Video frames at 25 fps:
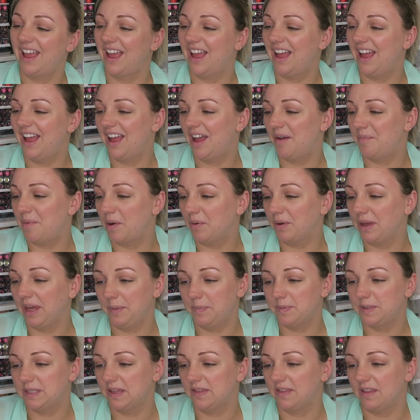I'll
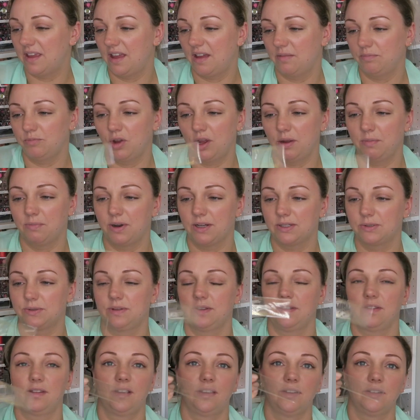keep it in there. I'm not impressed
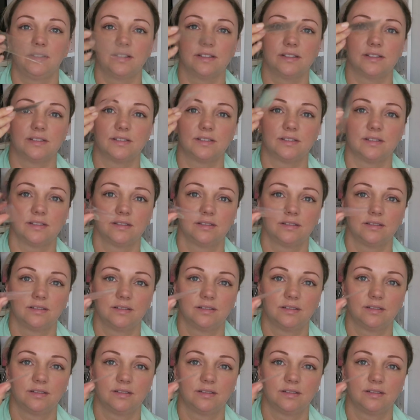with it though, because,